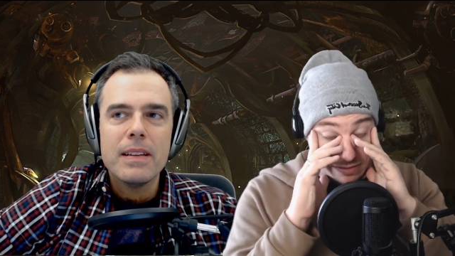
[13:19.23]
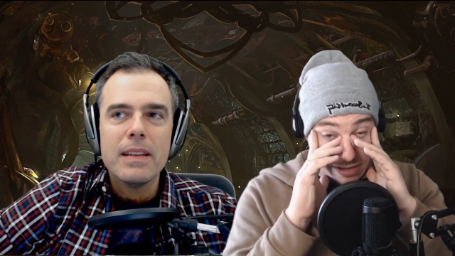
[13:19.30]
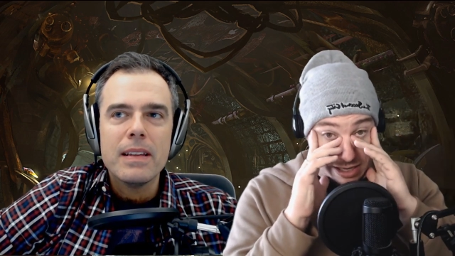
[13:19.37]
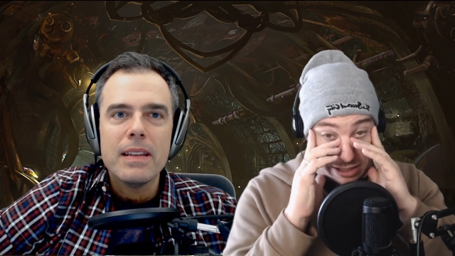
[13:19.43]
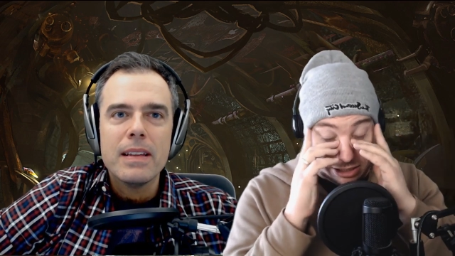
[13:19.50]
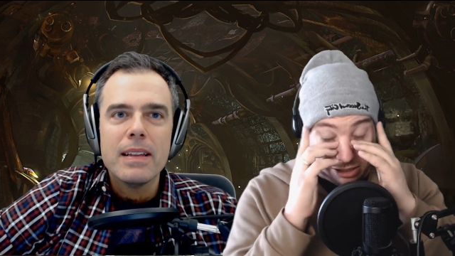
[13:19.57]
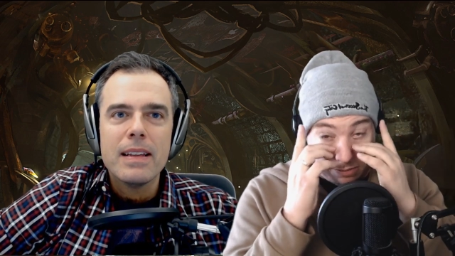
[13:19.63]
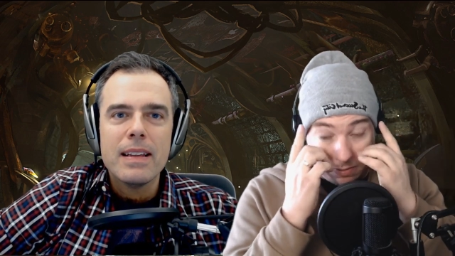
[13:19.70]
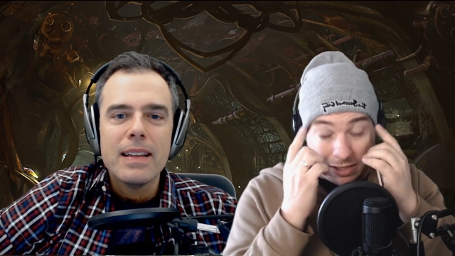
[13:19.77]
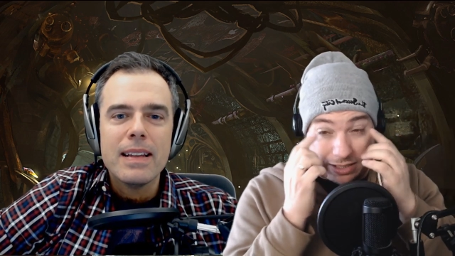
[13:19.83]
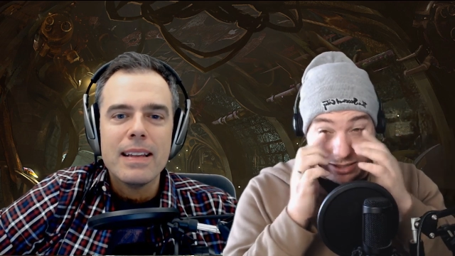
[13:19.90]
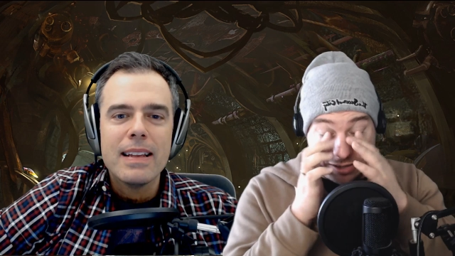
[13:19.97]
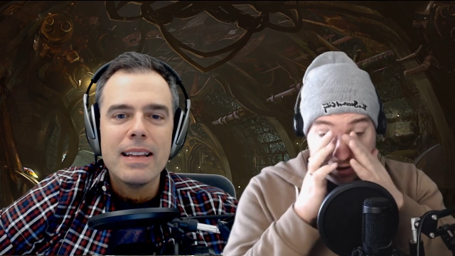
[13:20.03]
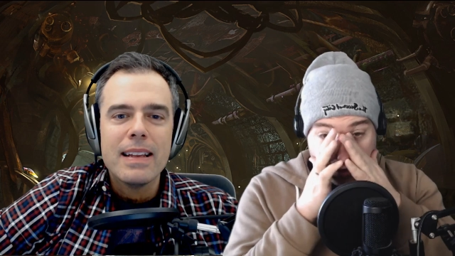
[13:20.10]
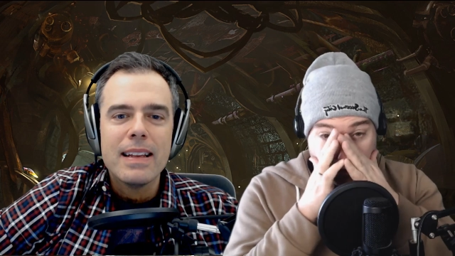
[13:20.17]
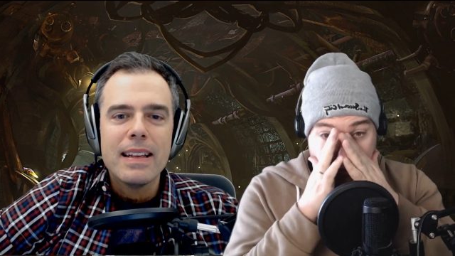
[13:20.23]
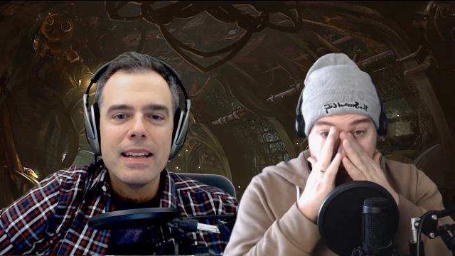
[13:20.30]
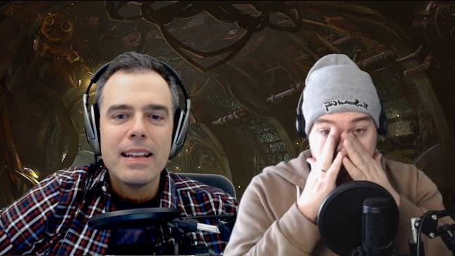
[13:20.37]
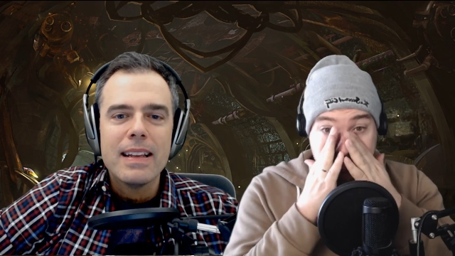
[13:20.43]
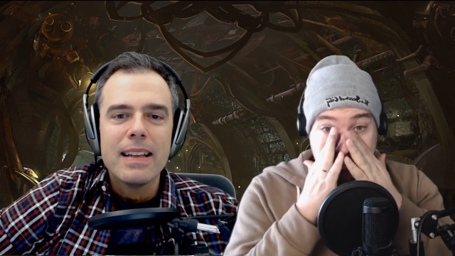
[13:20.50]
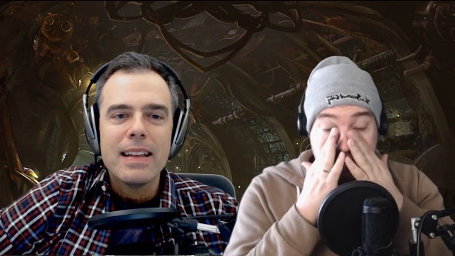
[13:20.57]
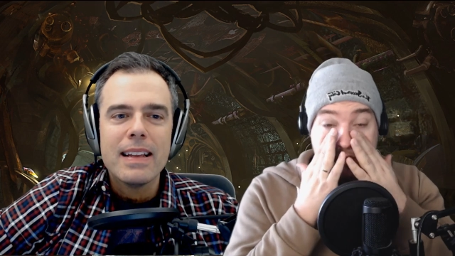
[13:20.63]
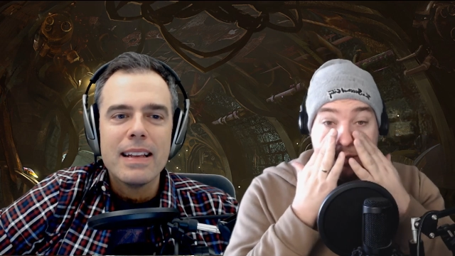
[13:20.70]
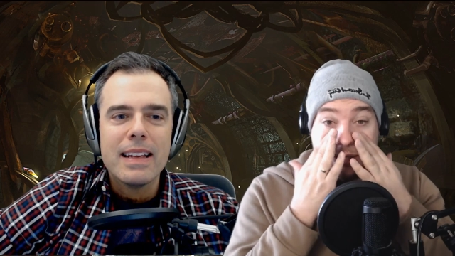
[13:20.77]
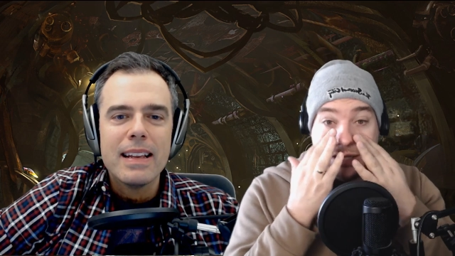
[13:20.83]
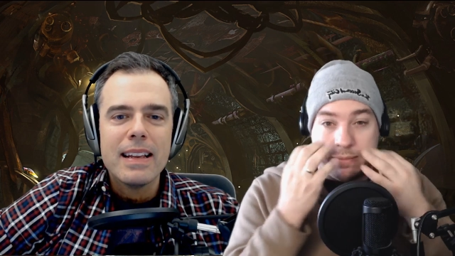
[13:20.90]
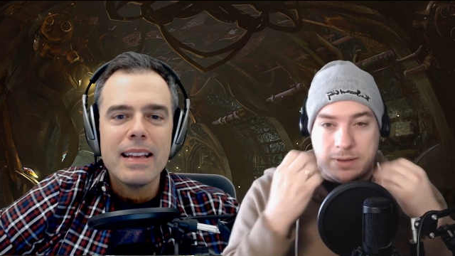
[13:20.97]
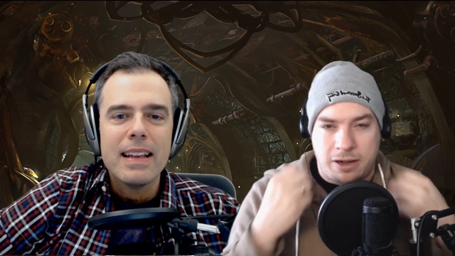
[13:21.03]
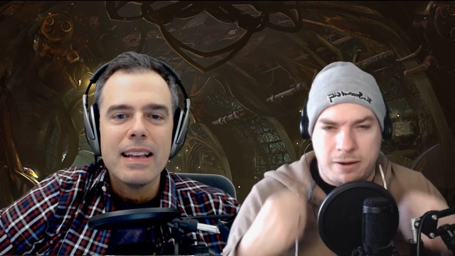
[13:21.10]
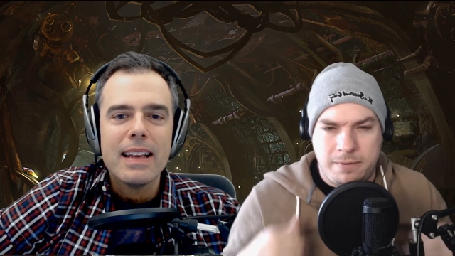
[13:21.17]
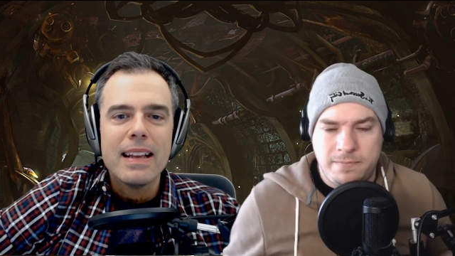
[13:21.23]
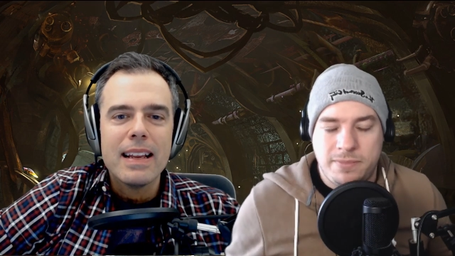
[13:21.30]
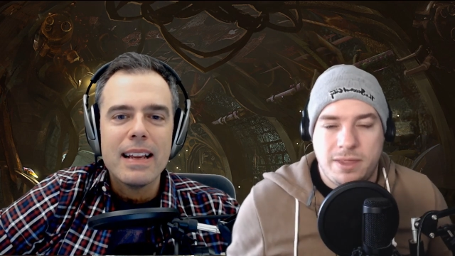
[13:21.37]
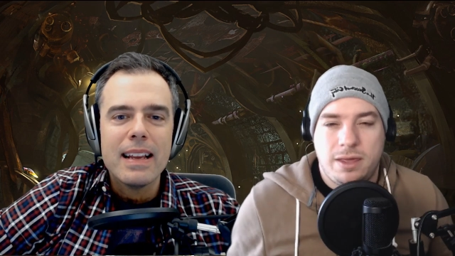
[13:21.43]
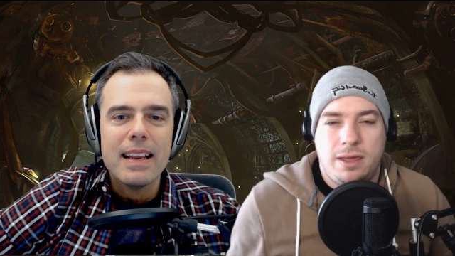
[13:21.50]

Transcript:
Speaker 1: right? Like you pick the cards, like it's going to be a lot better.